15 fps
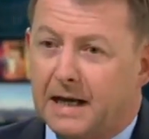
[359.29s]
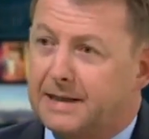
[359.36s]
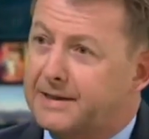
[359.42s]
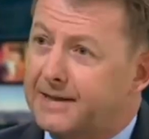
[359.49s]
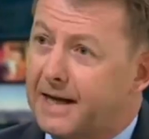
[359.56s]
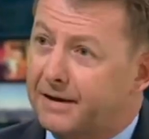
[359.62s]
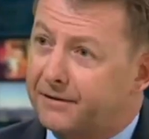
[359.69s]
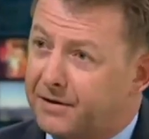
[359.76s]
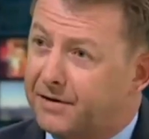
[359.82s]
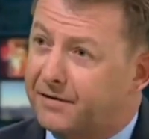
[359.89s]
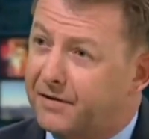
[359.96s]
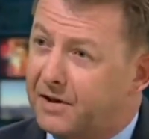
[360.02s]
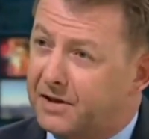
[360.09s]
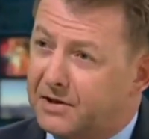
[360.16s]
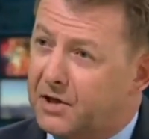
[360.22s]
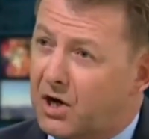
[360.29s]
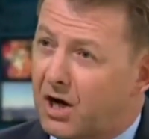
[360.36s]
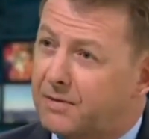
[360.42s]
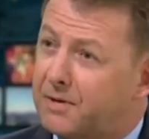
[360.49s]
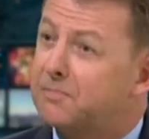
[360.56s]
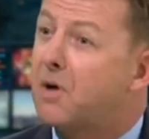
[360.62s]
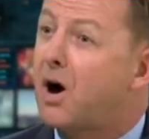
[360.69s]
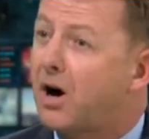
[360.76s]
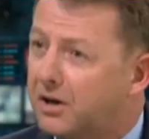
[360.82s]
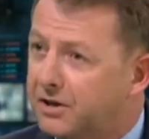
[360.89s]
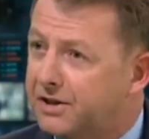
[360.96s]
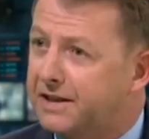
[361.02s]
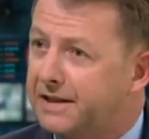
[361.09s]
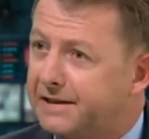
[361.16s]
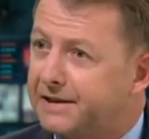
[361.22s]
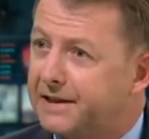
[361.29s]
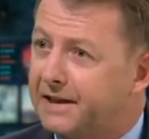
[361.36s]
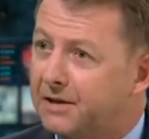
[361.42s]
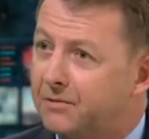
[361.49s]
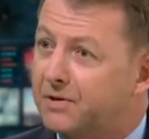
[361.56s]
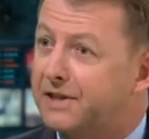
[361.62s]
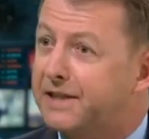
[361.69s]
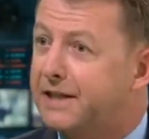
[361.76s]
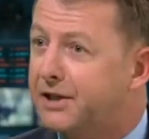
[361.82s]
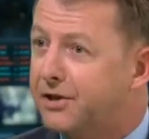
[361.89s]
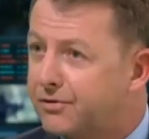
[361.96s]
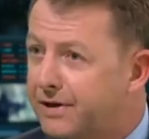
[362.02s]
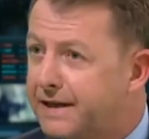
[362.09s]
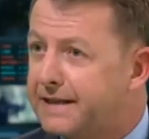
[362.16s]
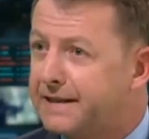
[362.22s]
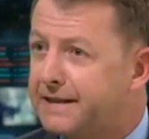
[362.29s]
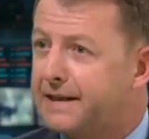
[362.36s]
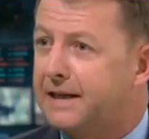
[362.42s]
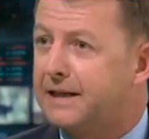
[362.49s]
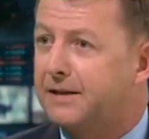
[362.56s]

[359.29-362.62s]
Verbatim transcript: And saying for the first time in March this year, there was an increase